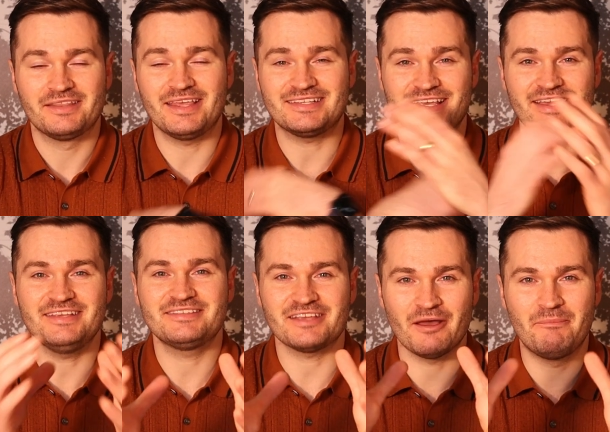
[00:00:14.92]
This
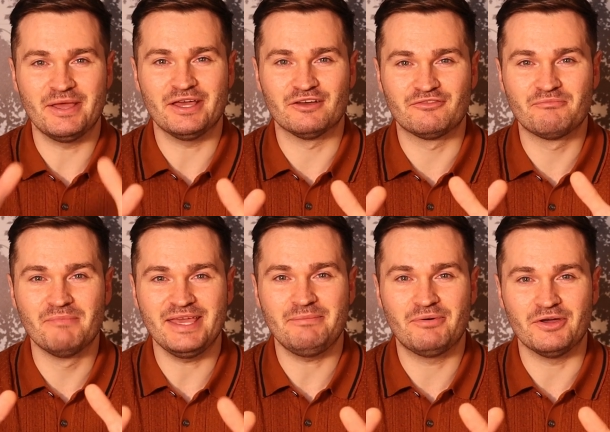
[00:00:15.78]
is a bit of
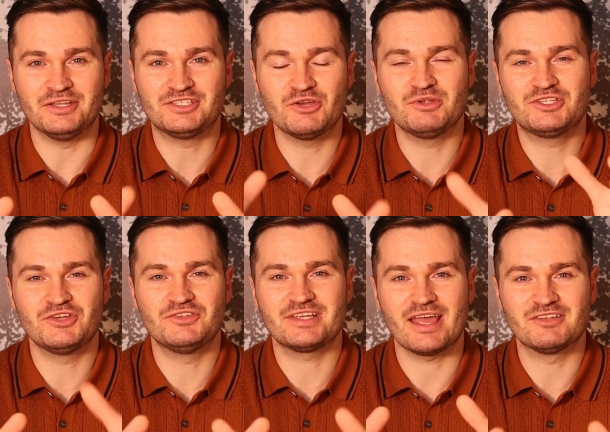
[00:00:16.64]
me putting two and
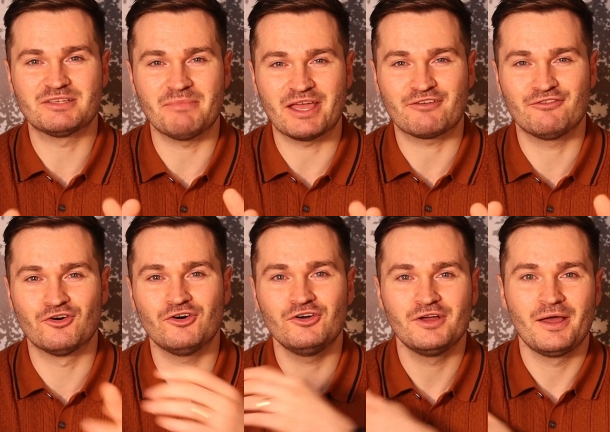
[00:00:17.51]
two together to make
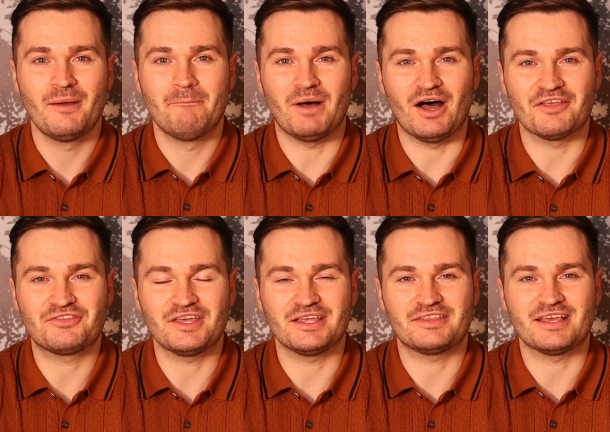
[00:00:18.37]
four, but I
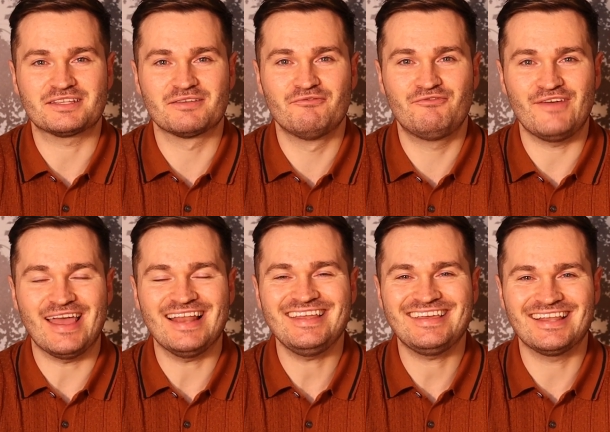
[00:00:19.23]
think there's some
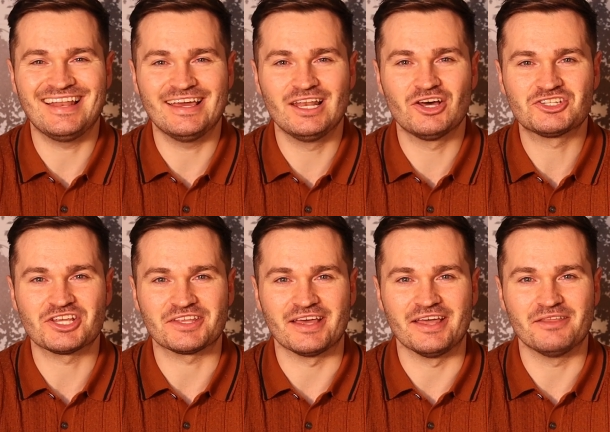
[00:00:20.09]
fairly clear
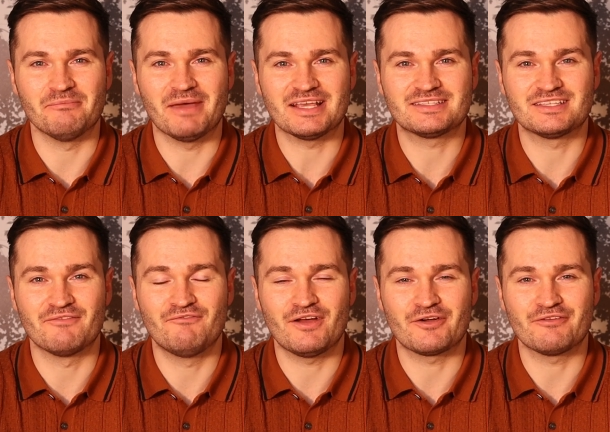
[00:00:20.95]
logic there that makes this a
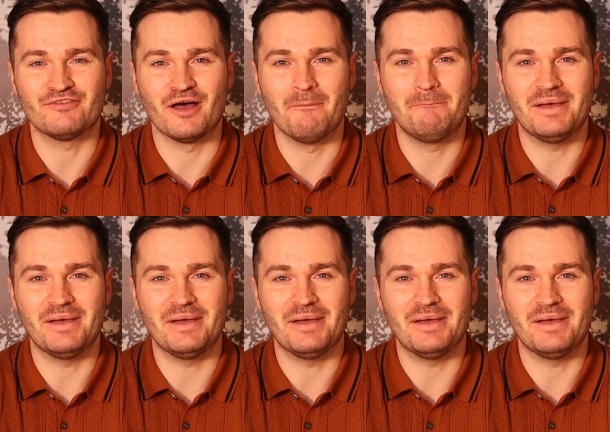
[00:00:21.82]
very firm